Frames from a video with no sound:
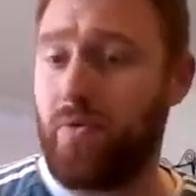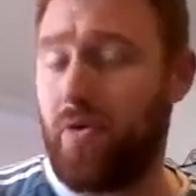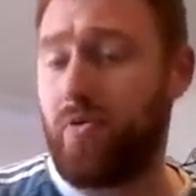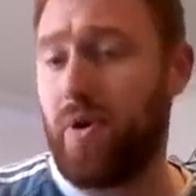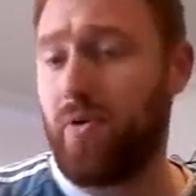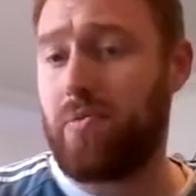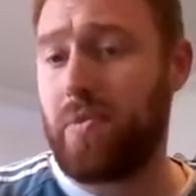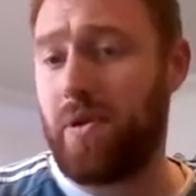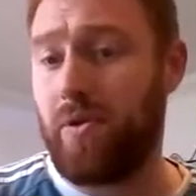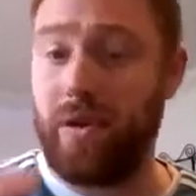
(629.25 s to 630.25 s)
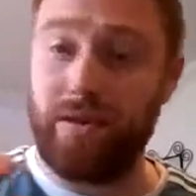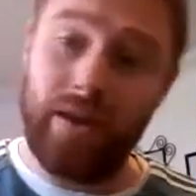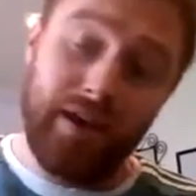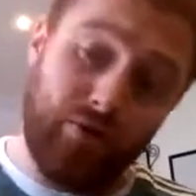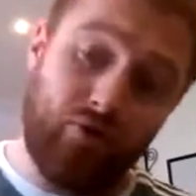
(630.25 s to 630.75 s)
we're supposed to be doing
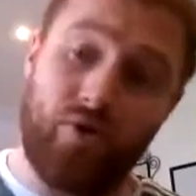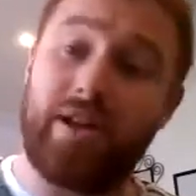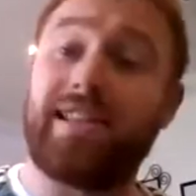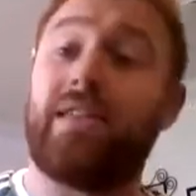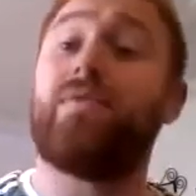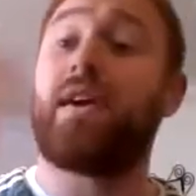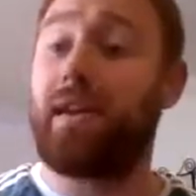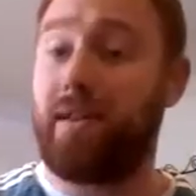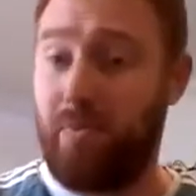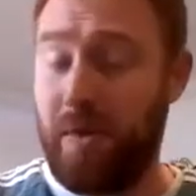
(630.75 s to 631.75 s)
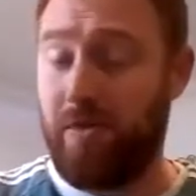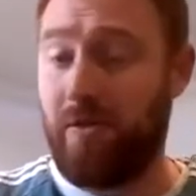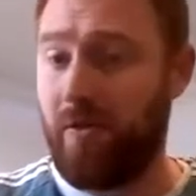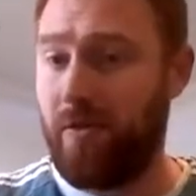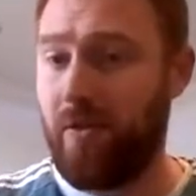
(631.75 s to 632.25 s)
to try and elevate our
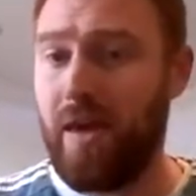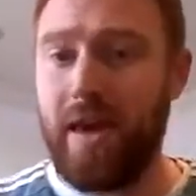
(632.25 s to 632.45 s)
businesses.